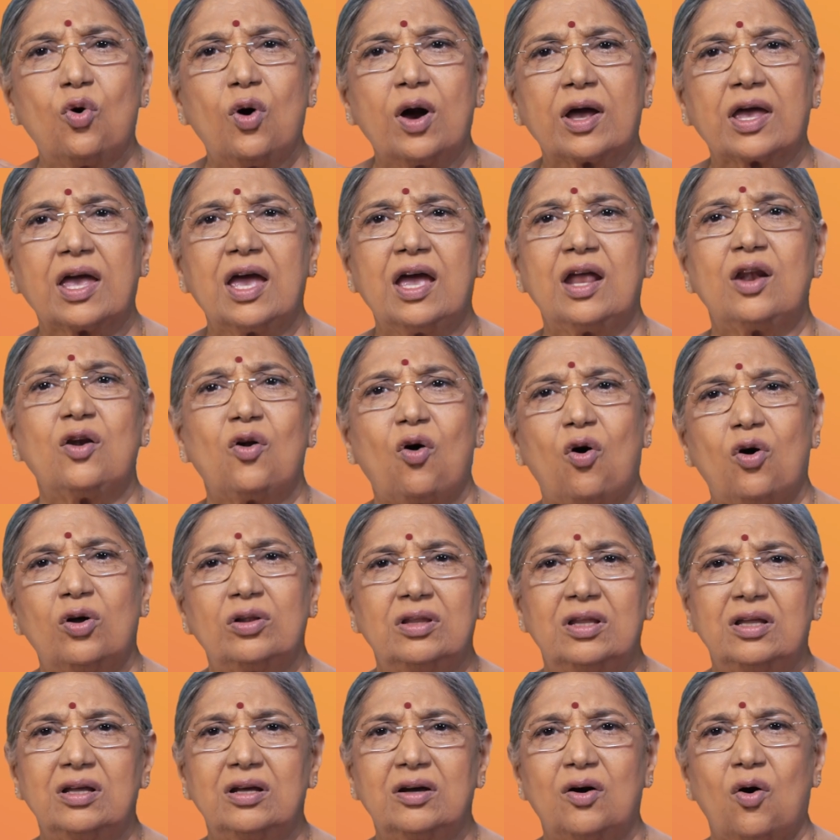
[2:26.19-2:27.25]
go again
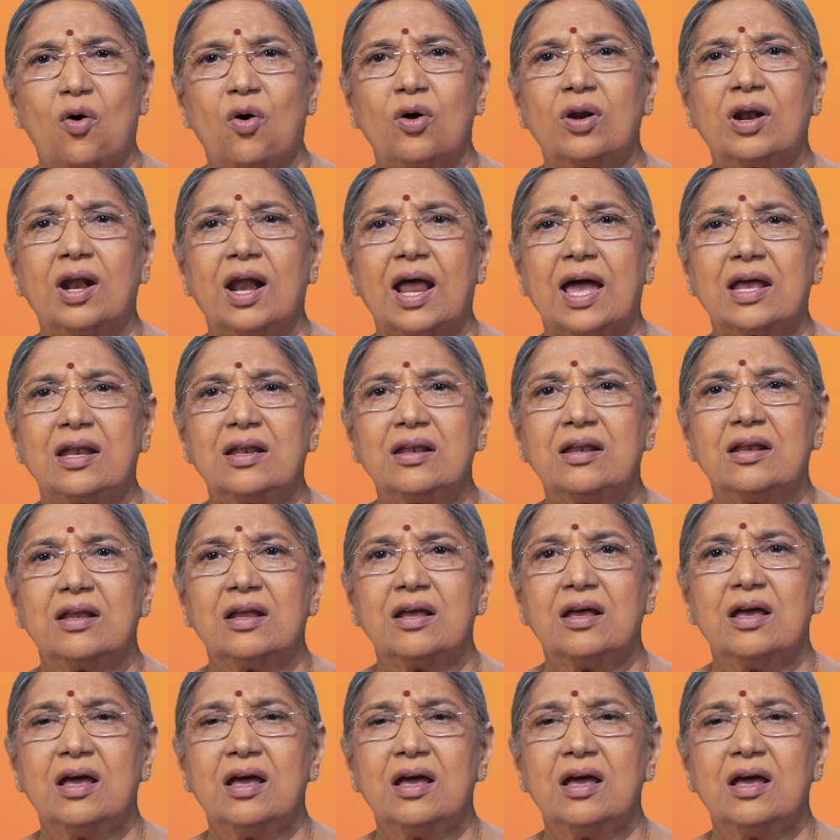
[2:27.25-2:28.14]
on the online